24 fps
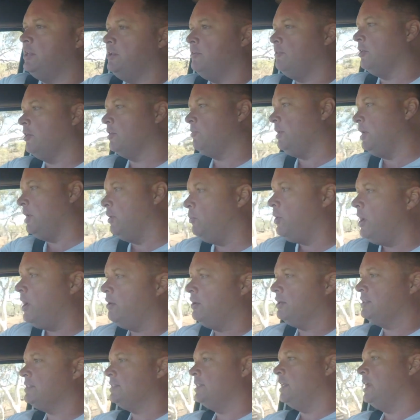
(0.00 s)
You've got to be aware
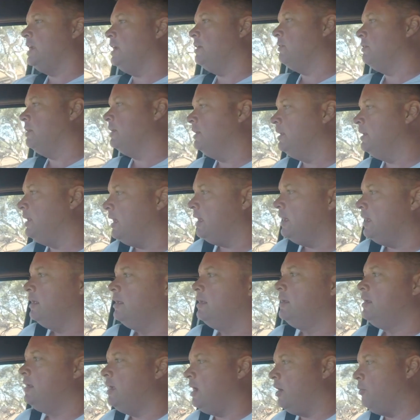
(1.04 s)
it's there and
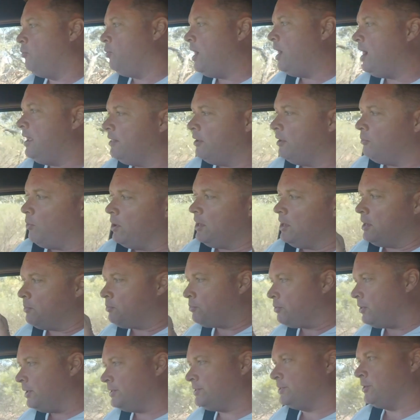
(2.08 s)
aware that when you
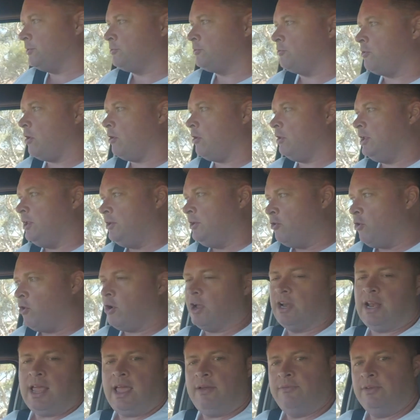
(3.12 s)
press the throttle, you're not
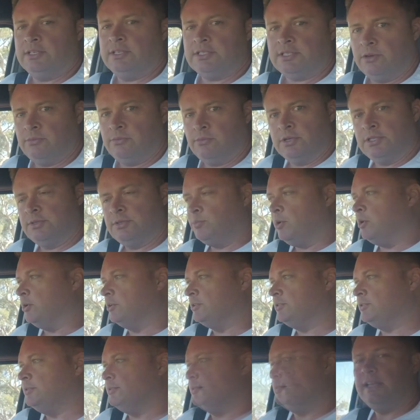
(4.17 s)
going to have instant
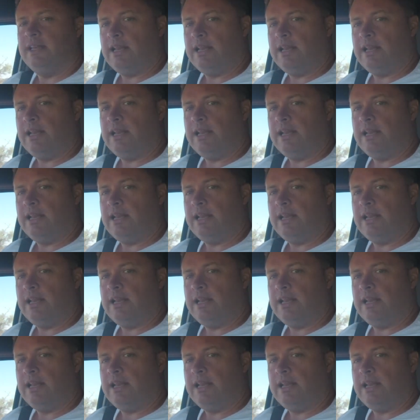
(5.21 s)
response.